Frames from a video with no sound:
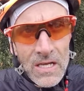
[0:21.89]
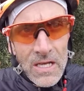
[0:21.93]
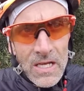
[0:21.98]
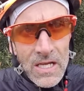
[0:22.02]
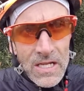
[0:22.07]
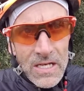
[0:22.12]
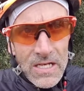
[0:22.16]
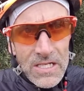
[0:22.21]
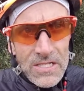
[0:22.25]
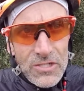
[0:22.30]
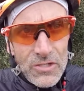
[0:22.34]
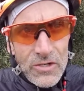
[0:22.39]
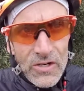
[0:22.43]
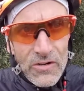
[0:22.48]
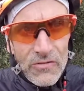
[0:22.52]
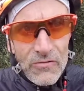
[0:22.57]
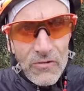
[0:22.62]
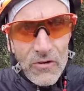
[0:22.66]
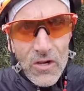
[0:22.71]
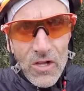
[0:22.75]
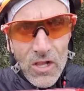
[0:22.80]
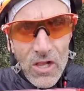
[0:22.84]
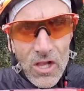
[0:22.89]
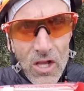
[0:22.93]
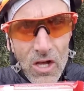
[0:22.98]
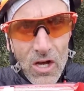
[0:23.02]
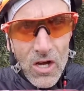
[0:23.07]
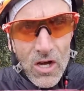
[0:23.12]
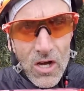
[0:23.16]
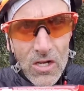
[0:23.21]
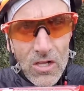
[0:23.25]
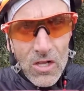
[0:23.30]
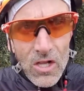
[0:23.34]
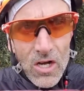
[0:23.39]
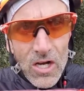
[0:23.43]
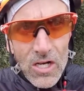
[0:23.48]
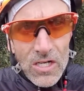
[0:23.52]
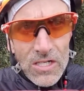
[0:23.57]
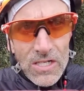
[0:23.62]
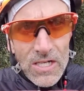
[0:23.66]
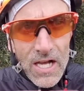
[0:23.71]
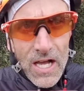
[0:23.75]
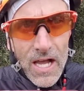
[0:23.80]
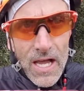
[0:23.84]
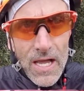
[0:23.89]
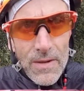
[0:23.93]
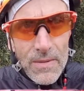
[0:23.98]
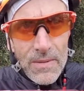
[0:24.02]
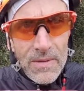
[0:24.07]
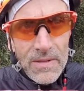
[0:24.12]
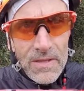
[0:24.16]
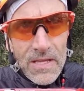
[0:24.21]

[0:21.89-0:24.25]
industry for a long, long time,